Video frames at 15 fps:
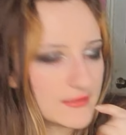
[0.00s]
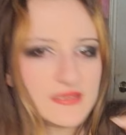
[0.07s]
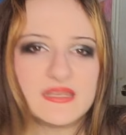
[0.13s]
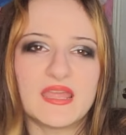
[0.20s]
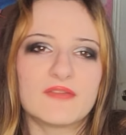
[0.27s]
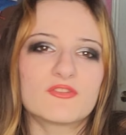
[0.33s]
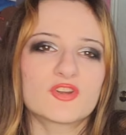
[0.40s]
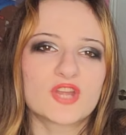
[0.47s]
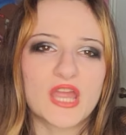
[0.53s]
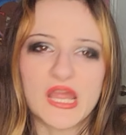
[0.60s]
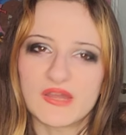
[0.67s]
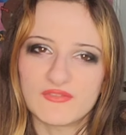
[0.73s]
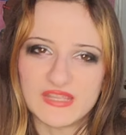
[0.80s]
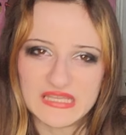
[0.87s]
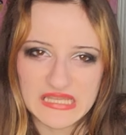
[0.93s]
never
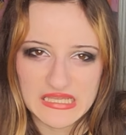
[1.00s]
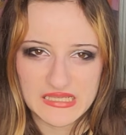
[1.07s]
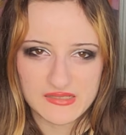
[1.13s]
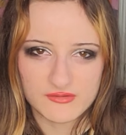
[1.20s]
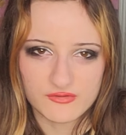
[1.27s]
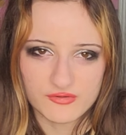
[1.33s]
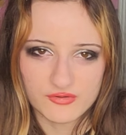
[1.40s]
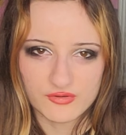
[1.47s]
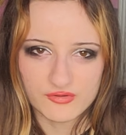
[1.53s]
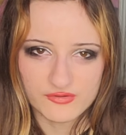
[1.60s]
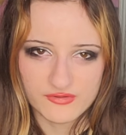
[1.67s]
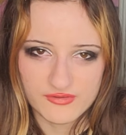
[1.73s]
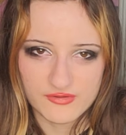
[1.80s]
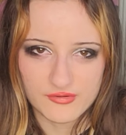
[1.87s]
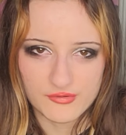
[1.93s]
having
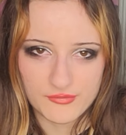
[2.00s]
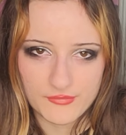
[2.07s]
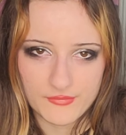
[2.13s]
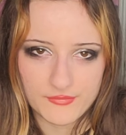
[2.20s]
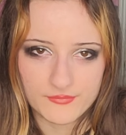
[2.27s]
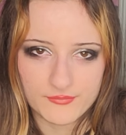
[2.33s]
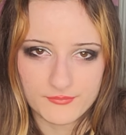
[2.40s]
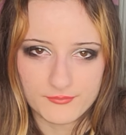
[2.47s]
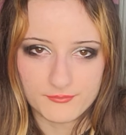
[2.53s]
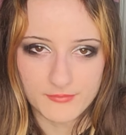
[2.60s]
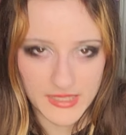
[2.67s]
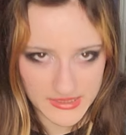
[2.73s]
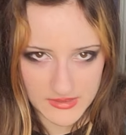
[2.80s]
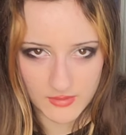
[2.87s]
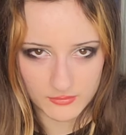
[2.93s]
answers to
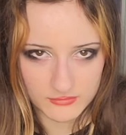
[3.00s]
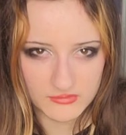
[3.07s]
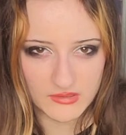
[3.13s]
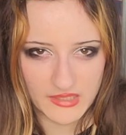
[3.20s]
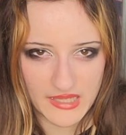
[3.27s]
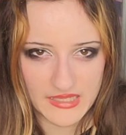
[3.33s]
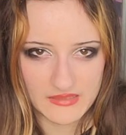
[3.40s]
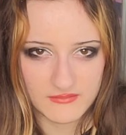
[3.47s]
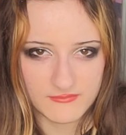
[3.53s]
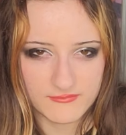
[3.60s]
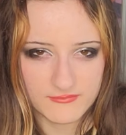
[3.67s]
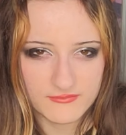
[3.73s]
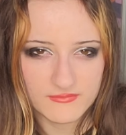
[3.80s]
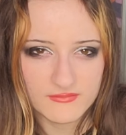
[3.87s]
my own life.